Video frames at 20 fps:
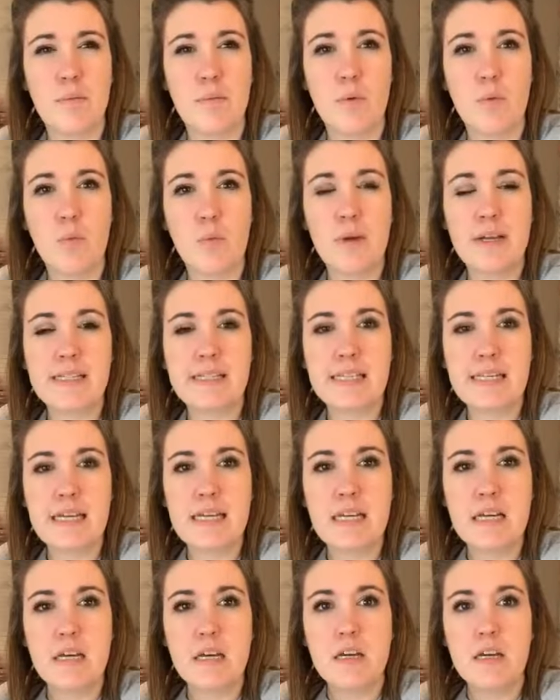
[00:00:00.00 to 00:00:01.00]

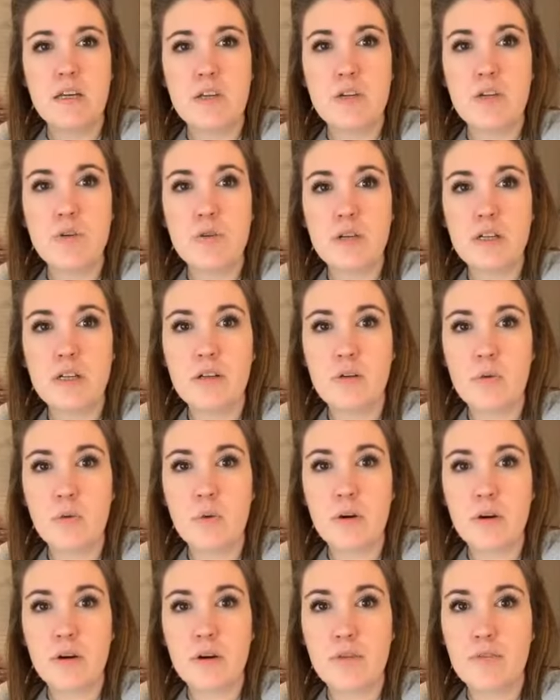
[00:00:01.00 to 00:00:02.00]
Wendy, you can
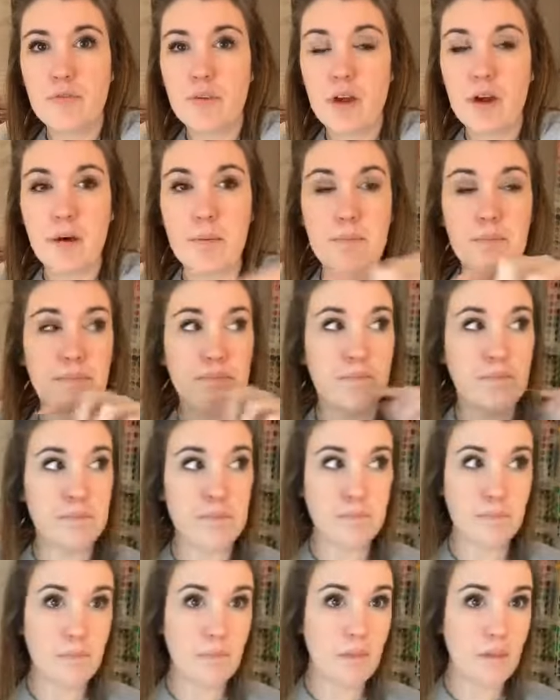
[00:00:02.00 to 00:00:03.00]
order from
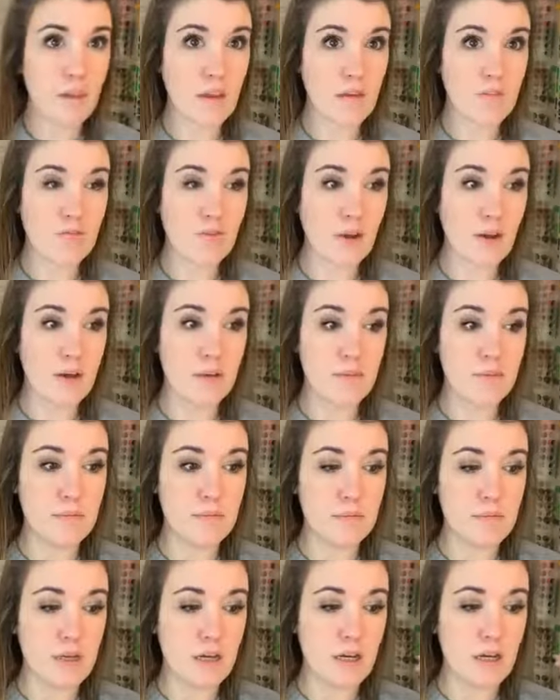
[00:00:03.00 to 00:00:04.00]

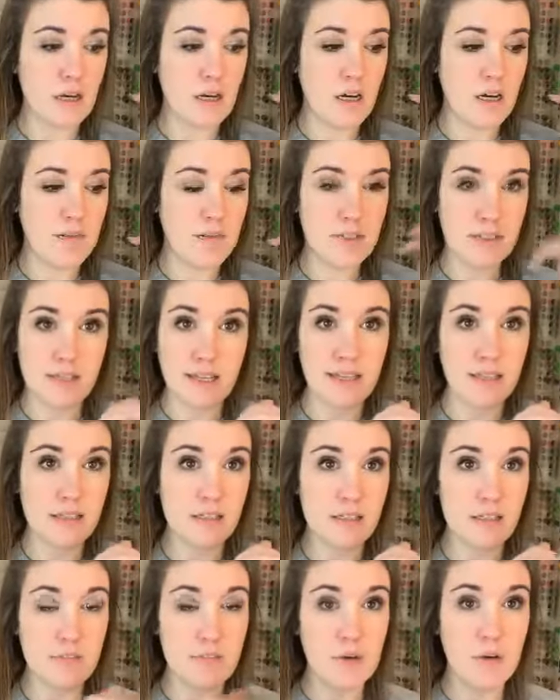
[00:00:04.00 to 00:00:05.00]
the Stainless
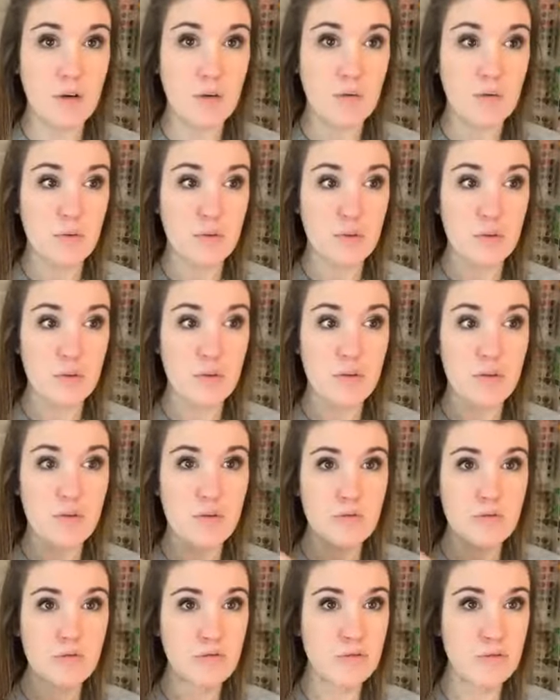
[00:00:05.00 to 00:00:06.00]
Depot.
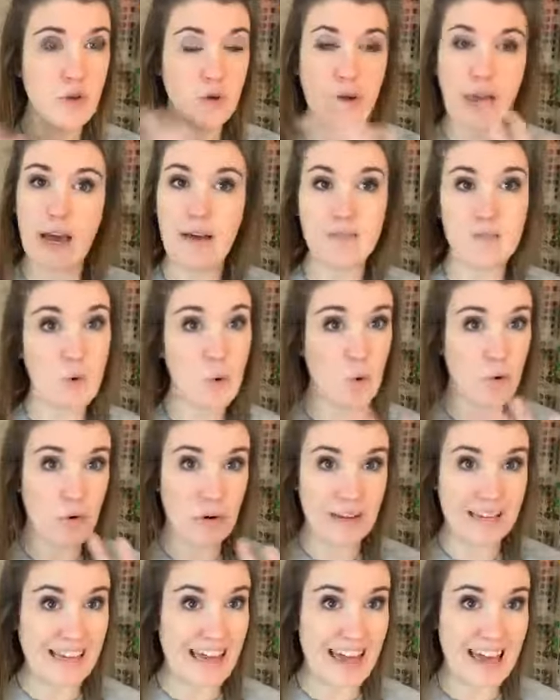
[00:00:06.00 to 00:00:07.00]
You don't have to order a
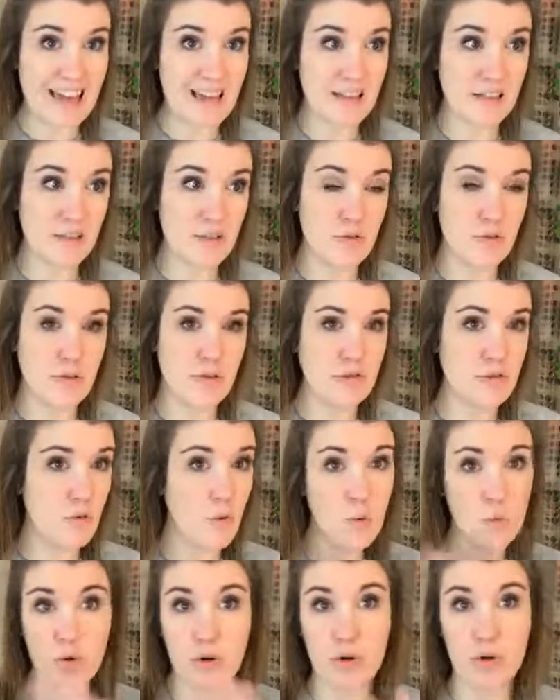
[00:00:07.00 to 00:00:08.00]
case. You can
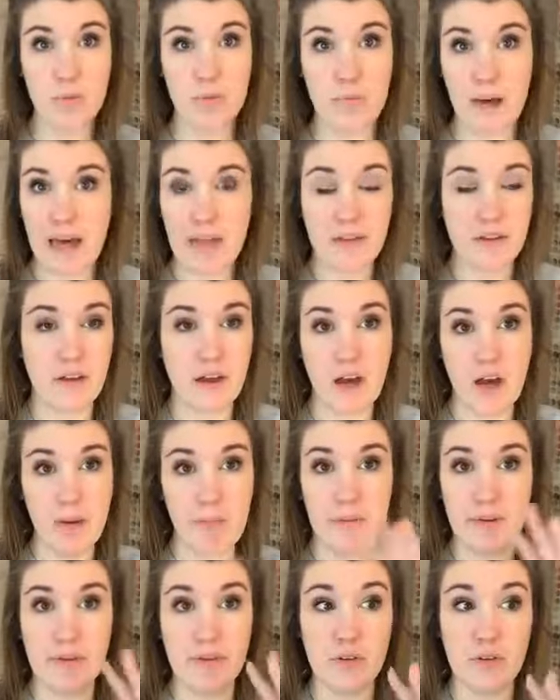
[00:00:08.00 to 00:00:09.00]
order by the cup,
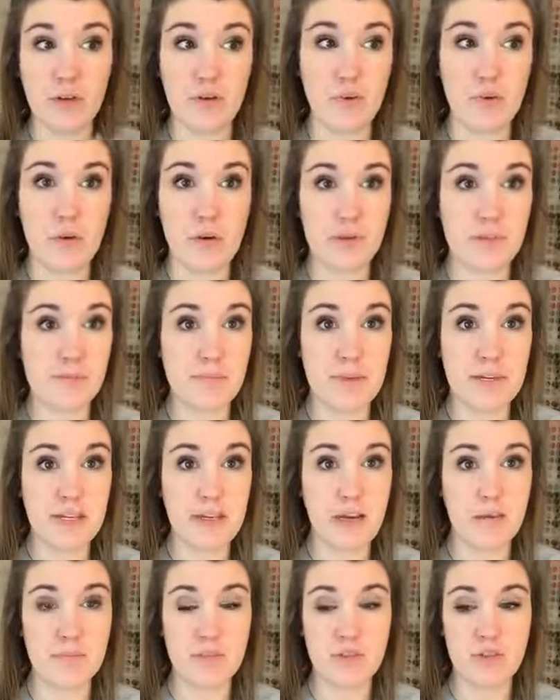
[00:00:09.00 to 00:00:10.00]
and you can order as many
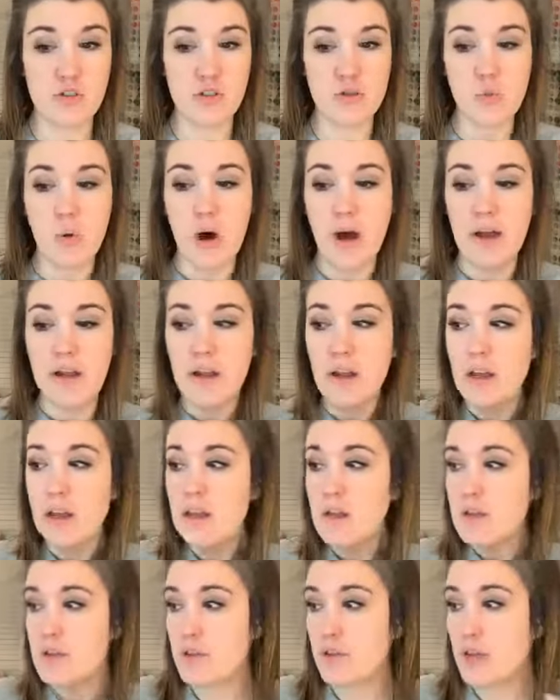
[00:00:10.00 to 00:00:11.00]
cups as you want.
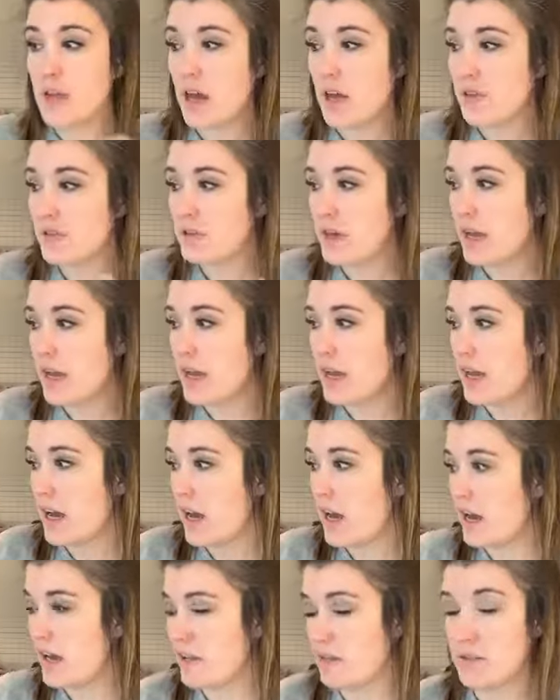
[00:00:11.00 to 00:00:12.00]
So the other day,
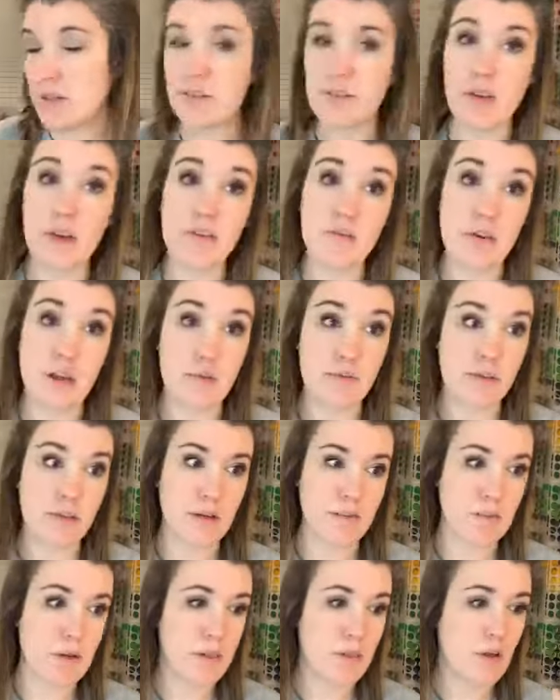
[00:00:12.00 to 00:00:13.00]
not the other day, it was like a
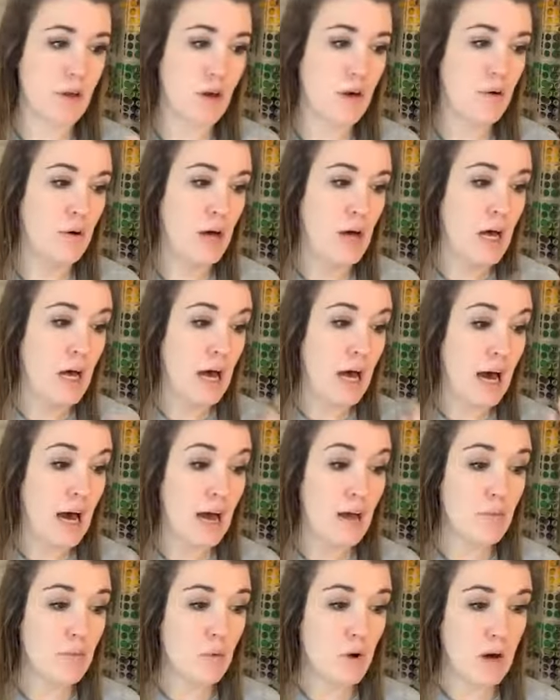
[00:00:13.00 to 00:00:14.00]
month ago, I
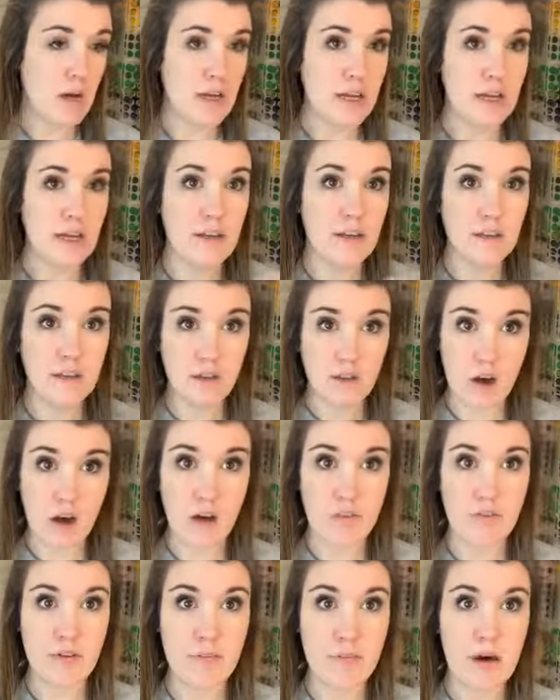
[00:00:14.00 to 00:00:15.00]
wanted the
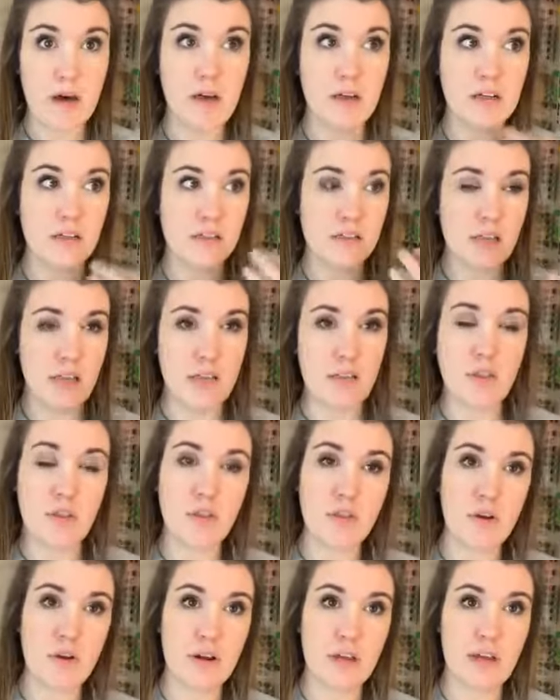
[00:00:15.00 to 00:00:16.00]
coffee mugs and the
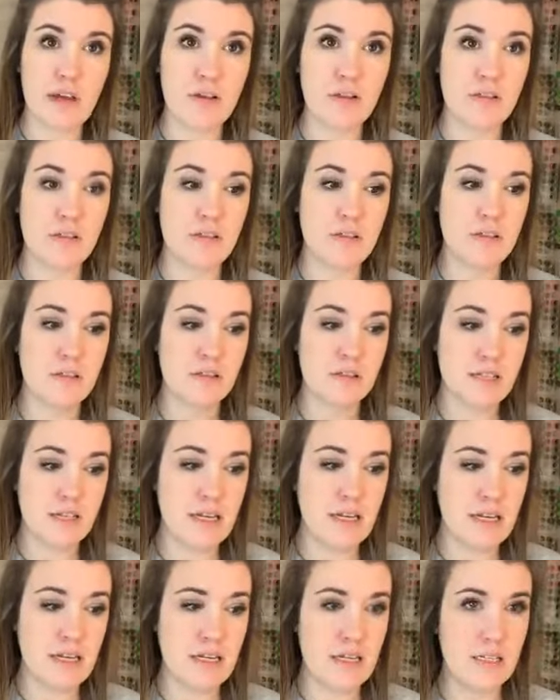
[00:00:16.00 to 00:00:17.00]
30-ounce
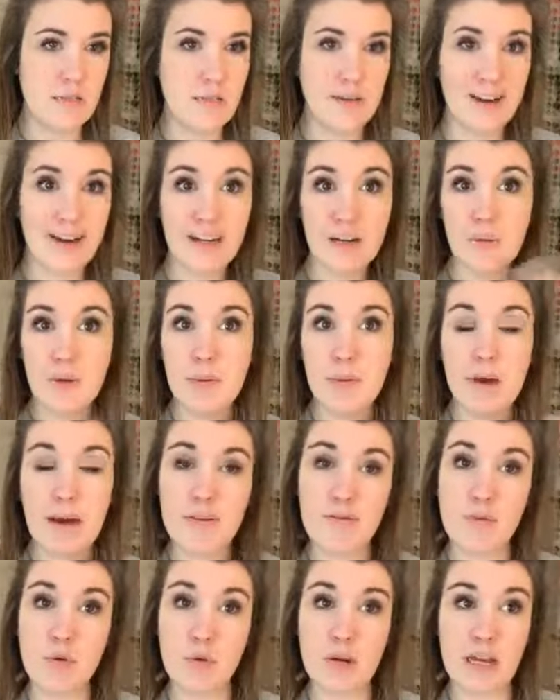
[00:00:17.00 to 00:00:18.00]
skinnies, but I didn't want to buy a
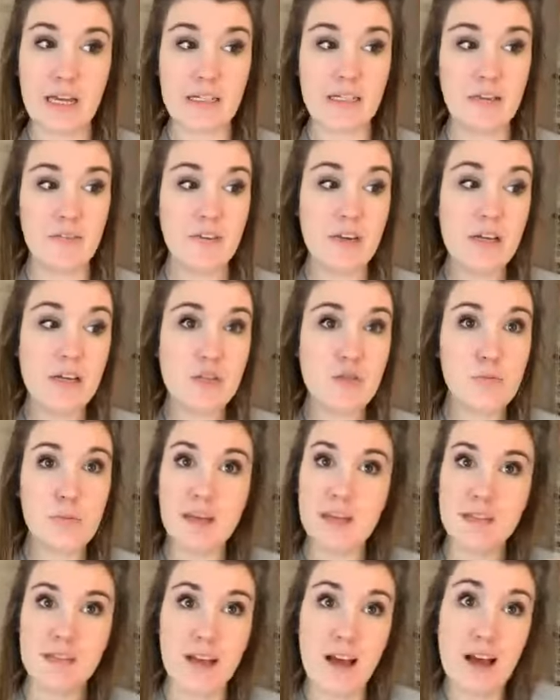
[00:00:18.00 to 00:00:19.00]
full case of each
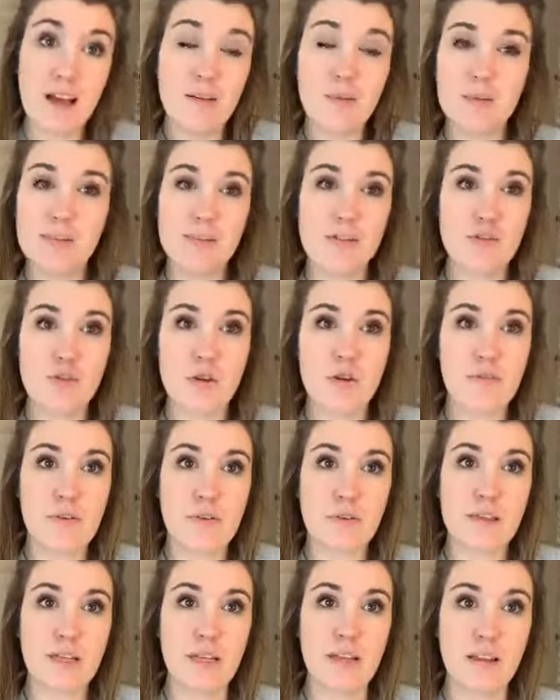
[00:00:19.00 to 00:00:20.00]
because I wasn't sure if I was
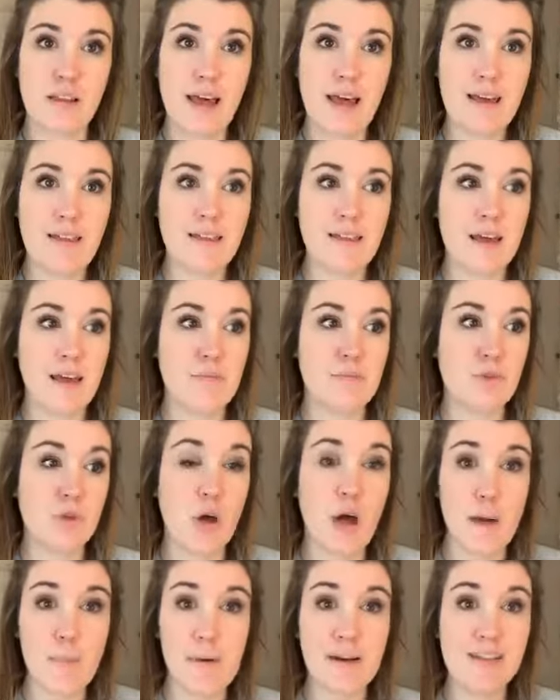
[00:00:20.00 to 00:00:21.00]
going to like them. So
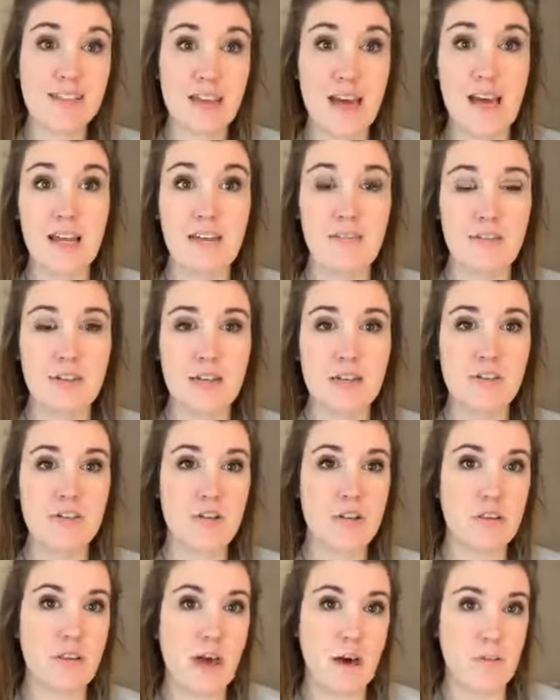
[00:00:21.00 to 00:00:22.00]
I bought 10 of each,
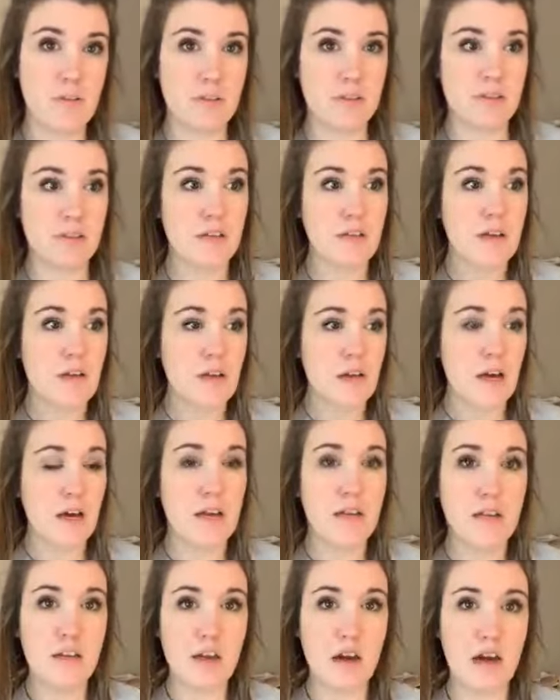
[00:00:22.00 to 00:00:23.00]
and that was
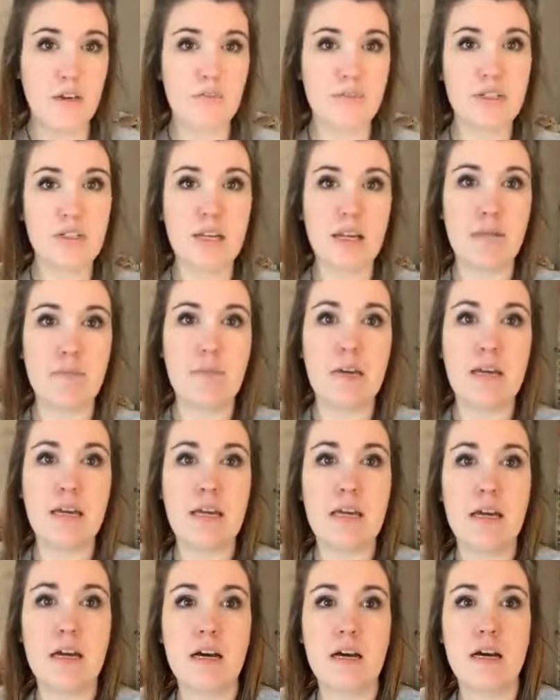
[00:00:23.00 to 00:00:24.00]
enough to get
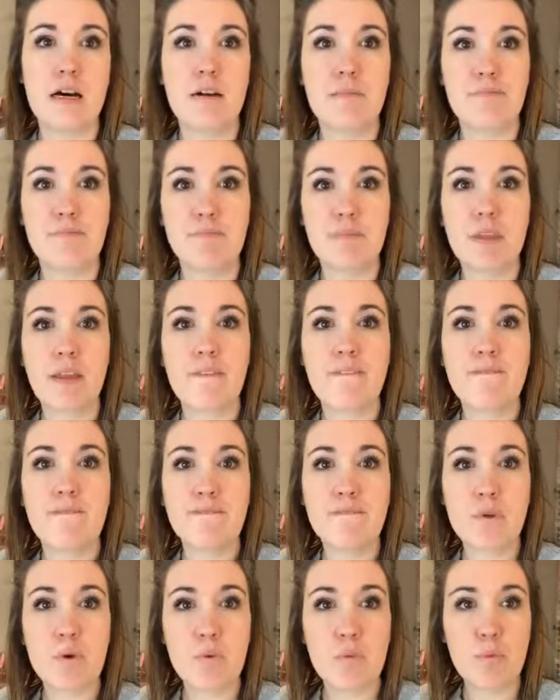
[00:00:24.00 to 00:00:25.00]
me
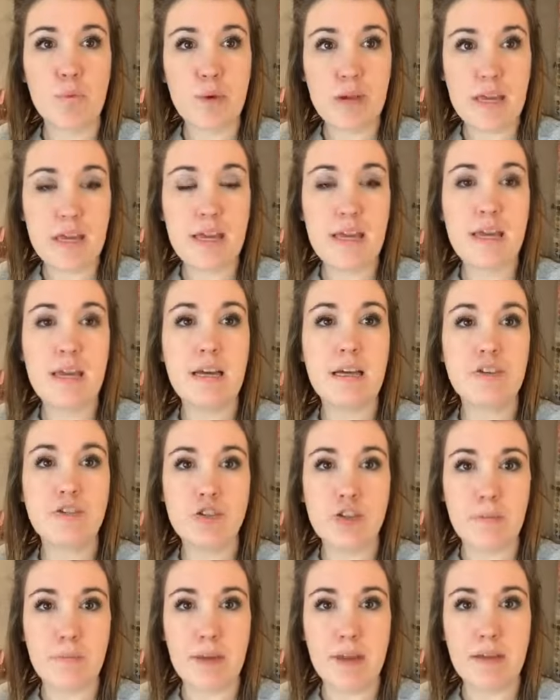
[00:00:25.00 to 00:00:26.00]
free
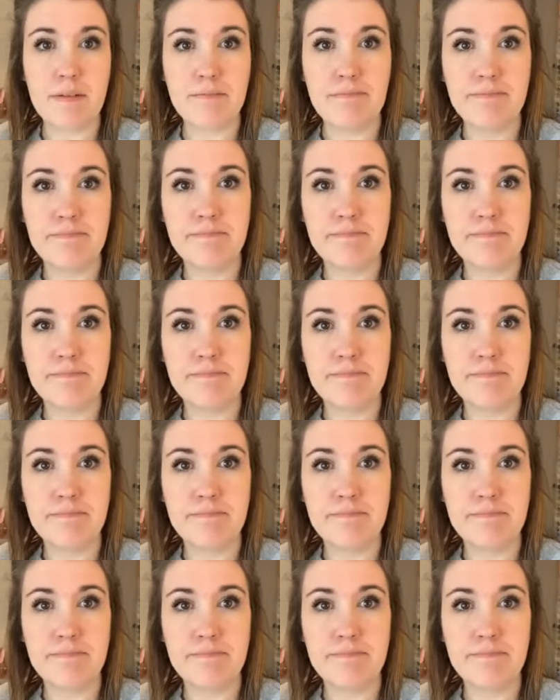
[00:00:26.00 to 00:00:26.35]
shipping.